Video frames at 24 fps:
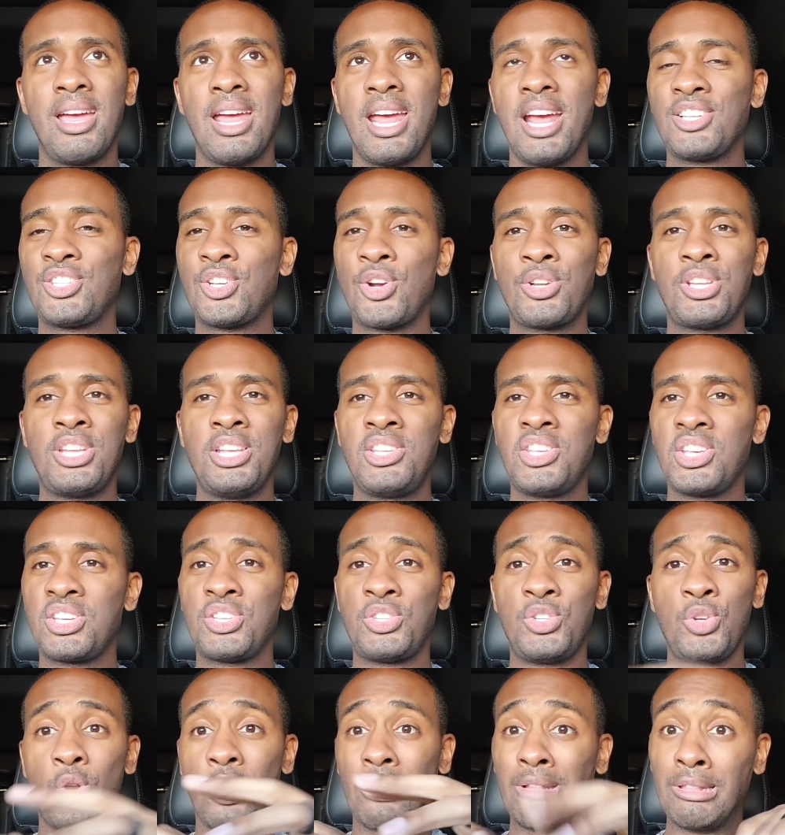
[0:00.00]

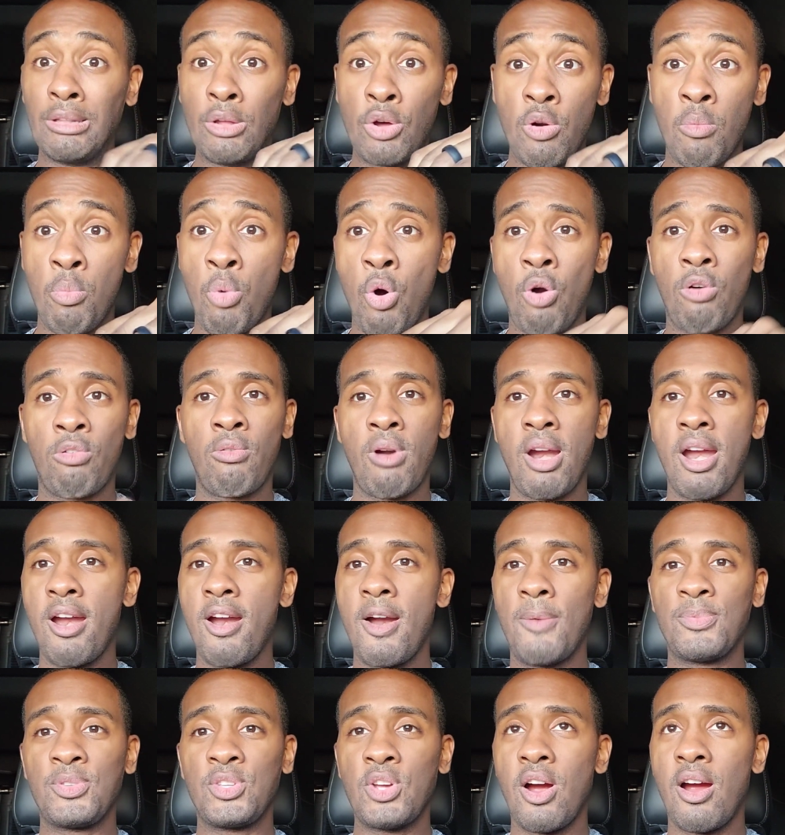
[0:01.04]
SRT6s, you're a little more
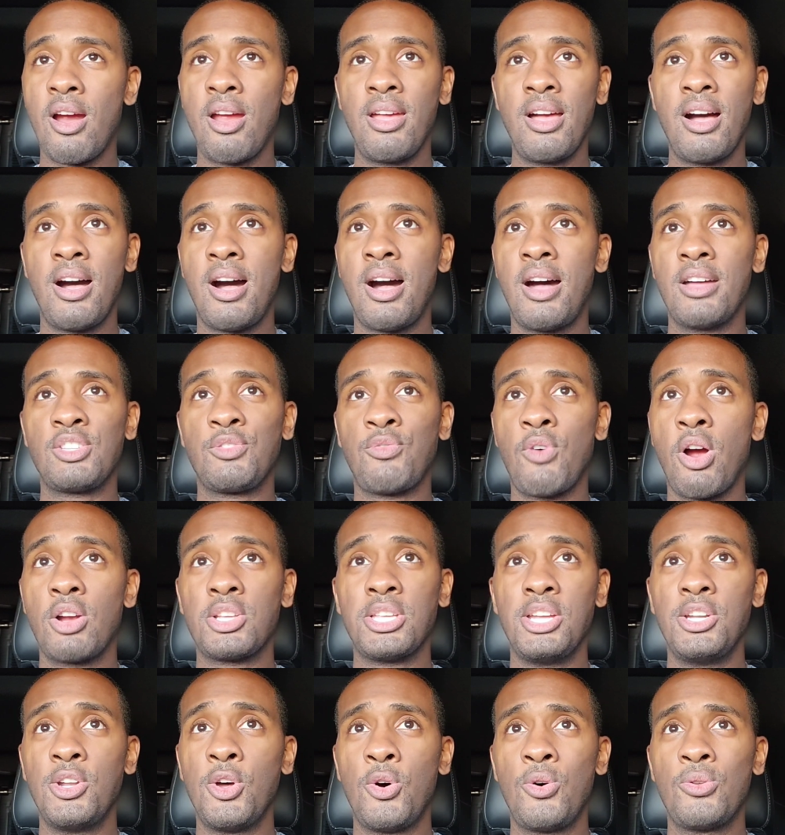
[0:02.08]
rare. I'm sorry. As far
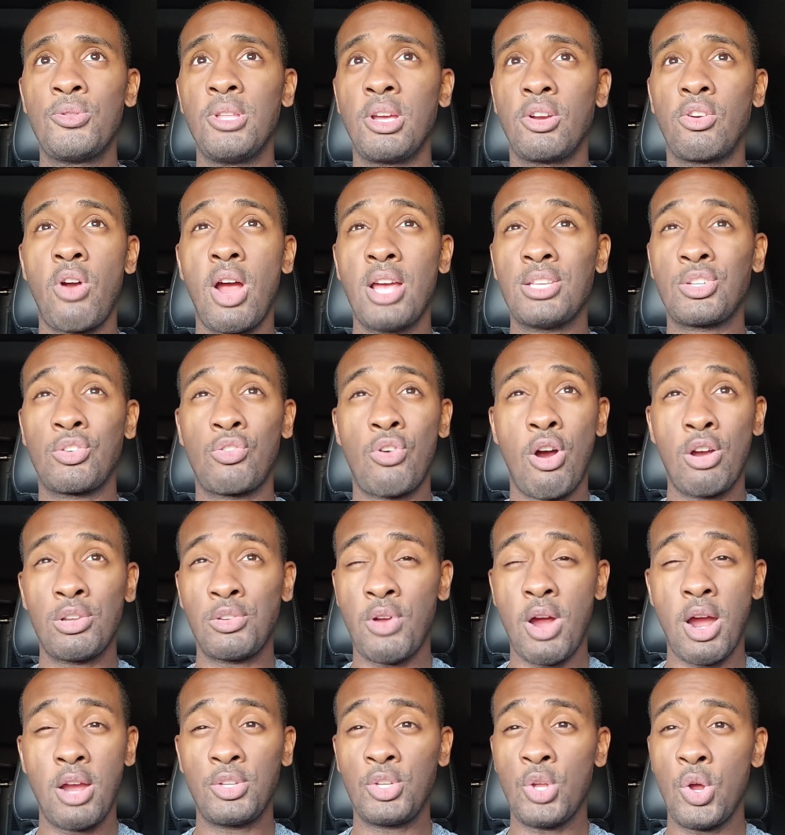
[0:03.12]
as I know, the Chrysler
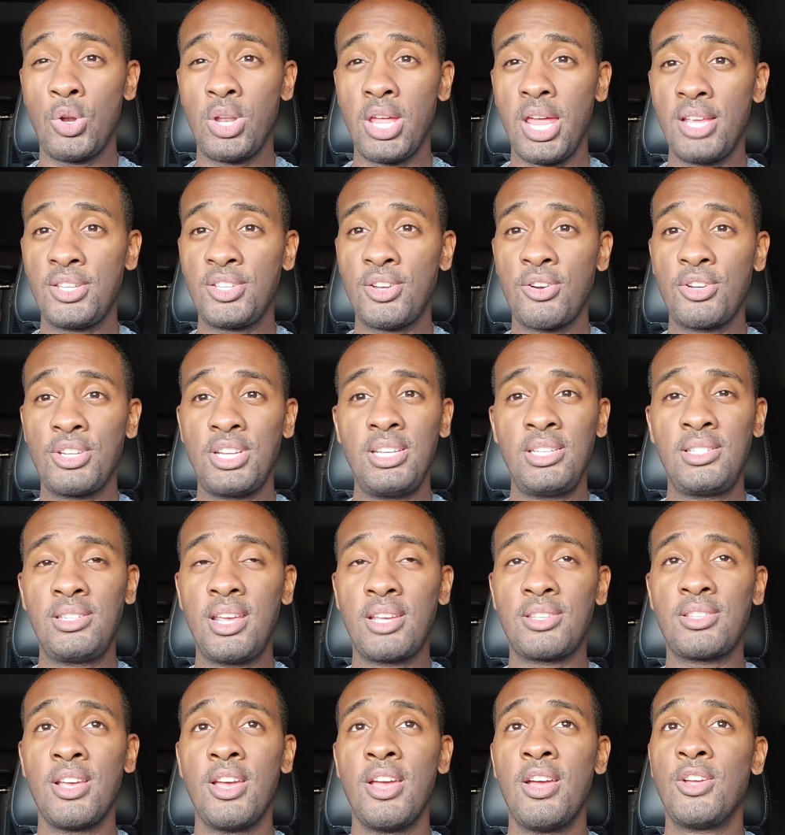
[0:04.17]
Crossfire is only
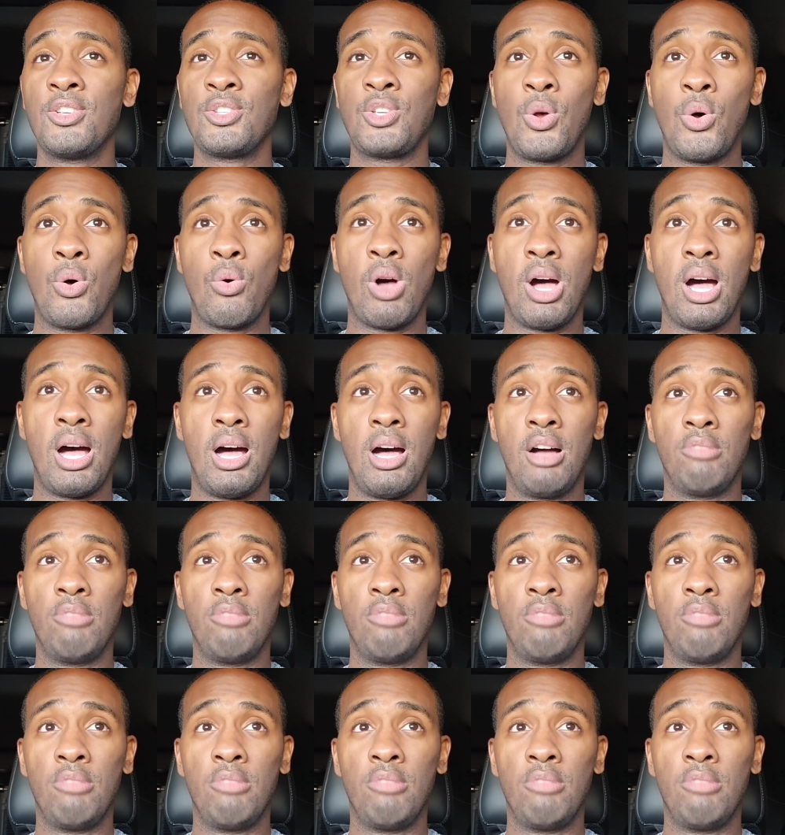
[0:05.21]
SRT6. So